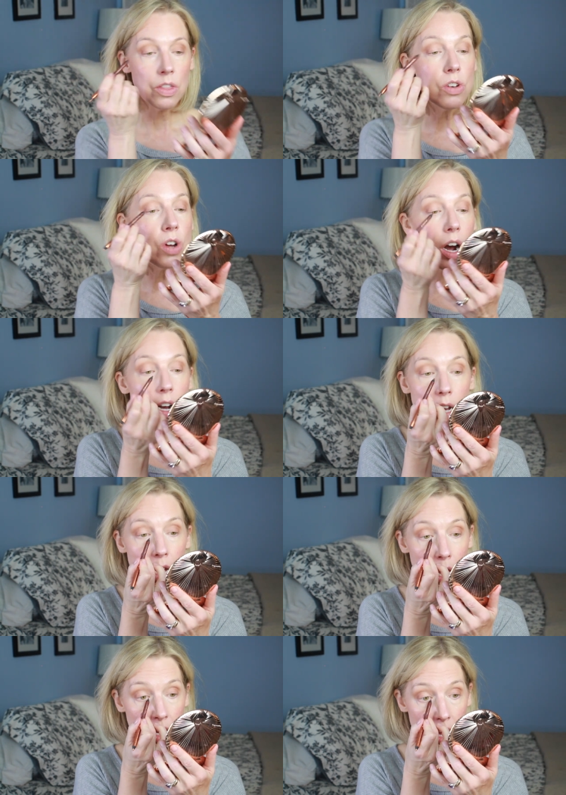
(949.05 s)
the
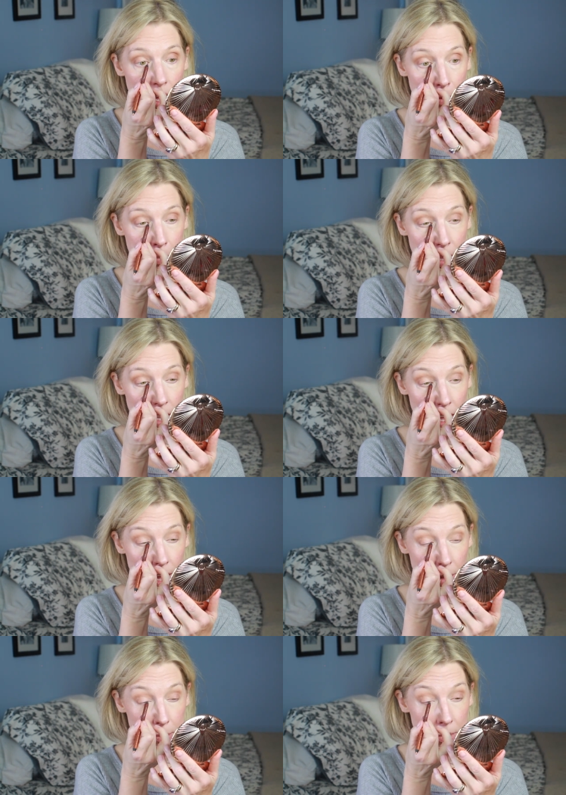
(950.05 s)
dark
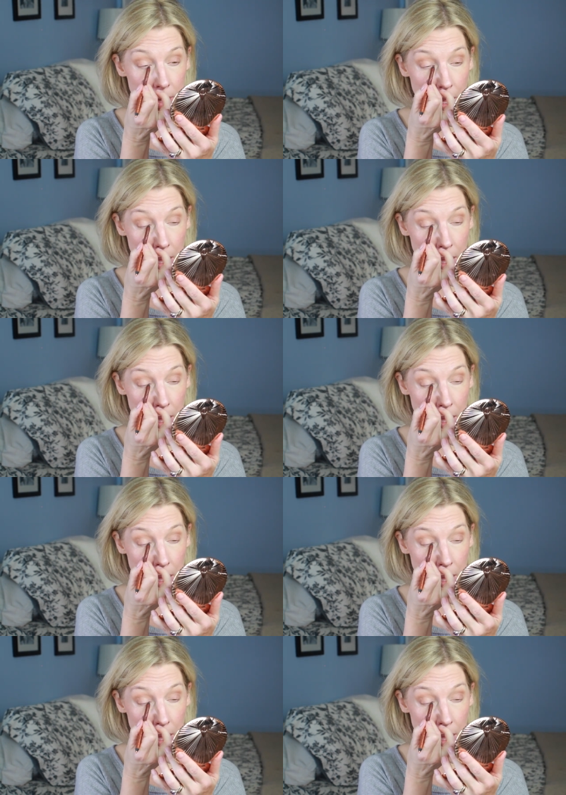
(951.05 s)
plum